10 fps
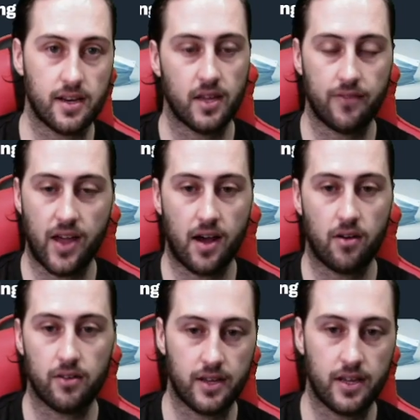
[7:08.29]
of
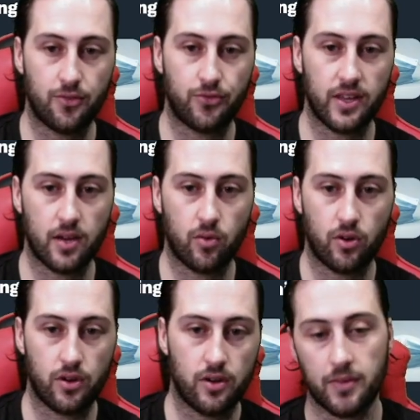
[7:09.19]
how in fear they
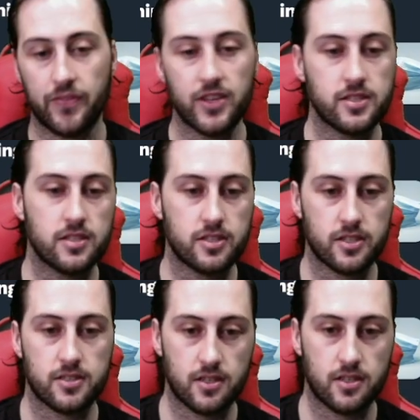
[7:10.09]
were. This is
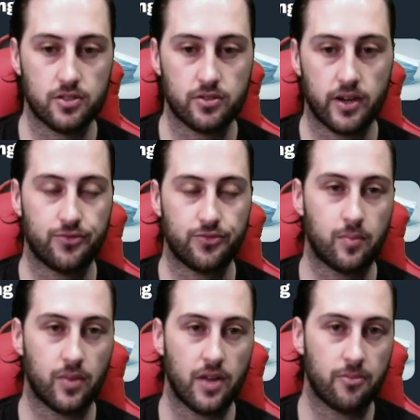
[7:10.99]
just trying to
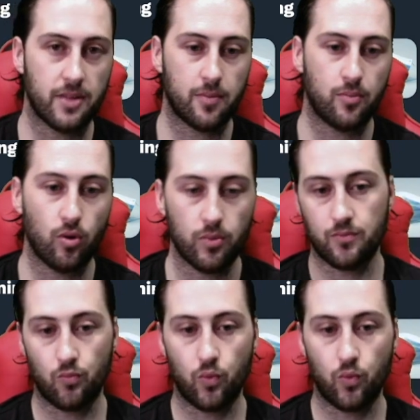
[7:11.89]
deflect blame from Alec Baldwin.